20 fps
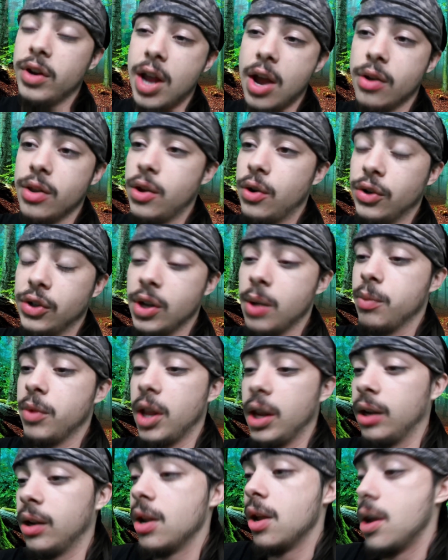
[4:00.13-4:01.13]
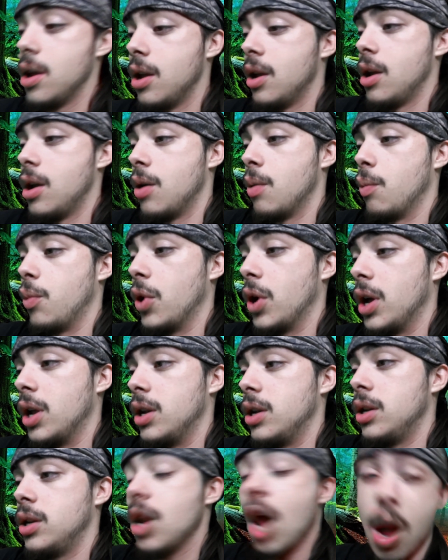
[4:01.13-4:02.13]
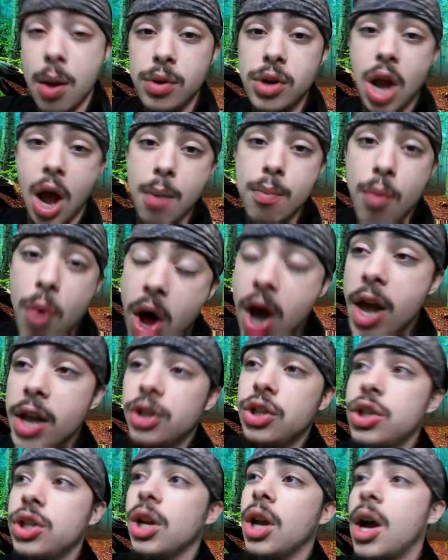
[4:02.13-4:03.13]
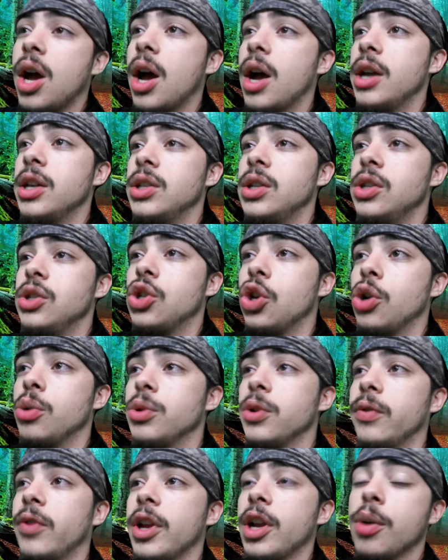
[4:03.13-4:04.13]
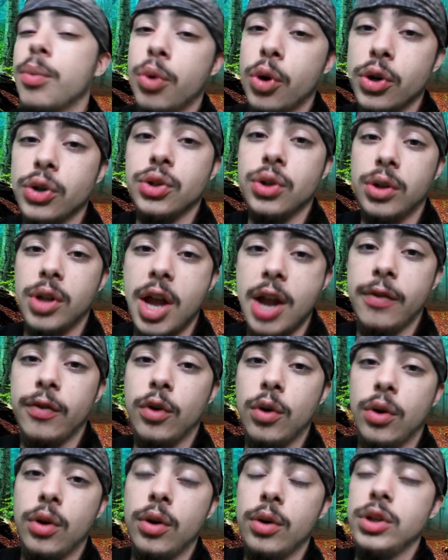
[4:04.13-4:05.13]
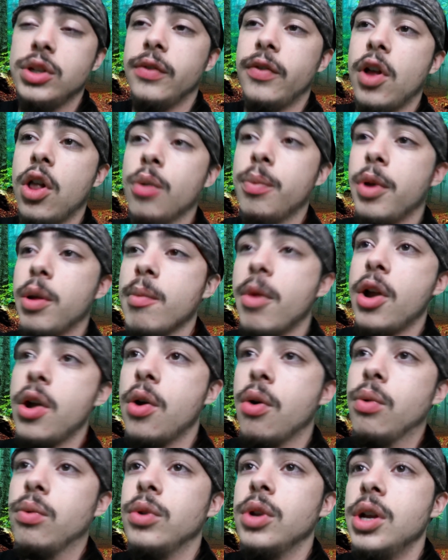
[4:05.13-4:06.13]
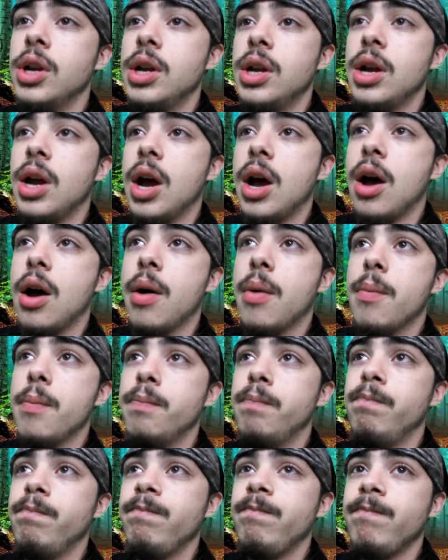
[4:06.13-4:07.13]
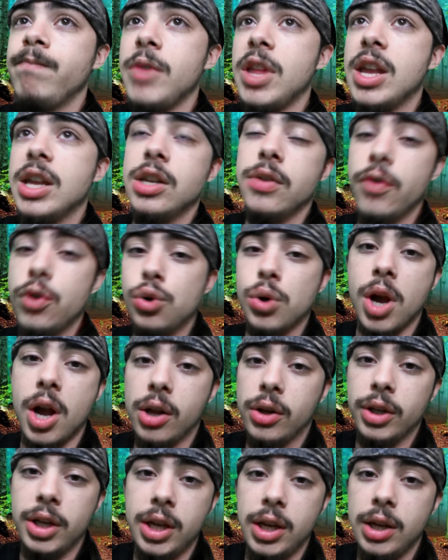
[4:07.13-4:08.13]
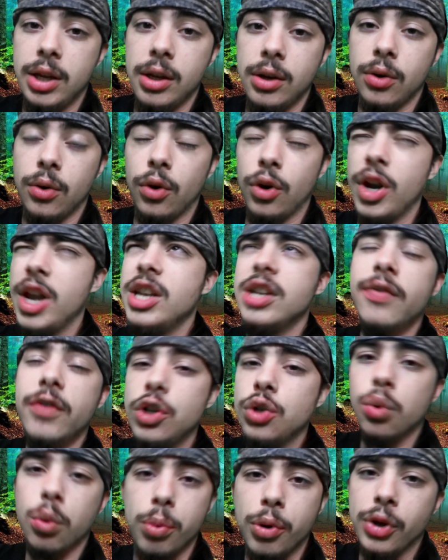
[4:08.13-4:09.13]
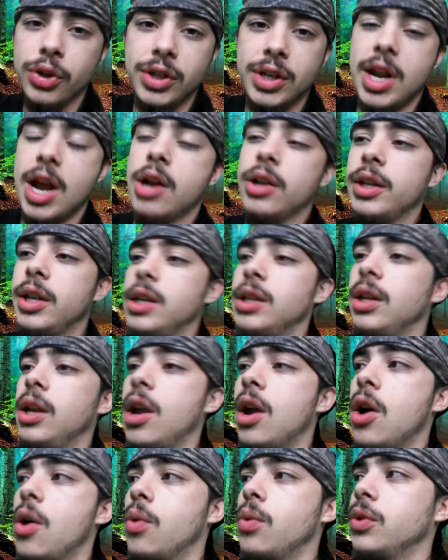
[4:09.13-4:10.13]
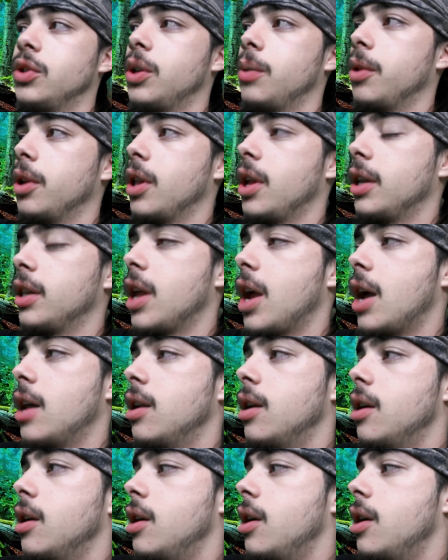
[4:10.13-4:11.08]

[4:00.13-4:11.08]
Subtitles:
now and then or something, but not much in terms of like a personal life or developing my own individuality or individual personality, something like that.